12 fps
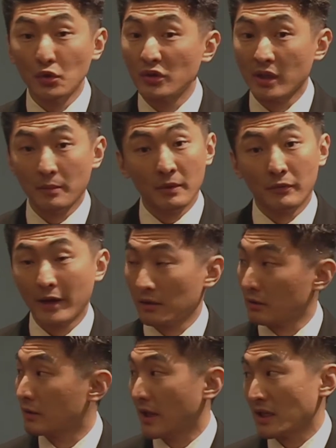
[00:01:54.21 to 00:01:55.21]
using them in
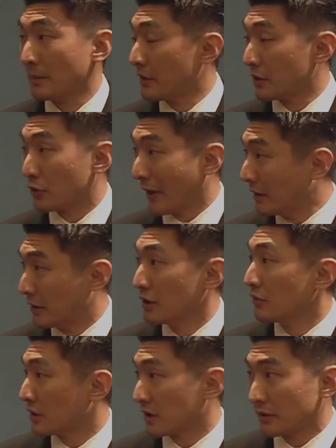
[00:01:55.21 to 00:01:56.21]
regular class, I mean, they're great to
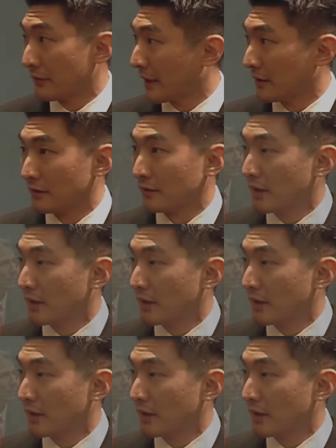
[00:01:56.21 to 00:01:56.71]
use just in regular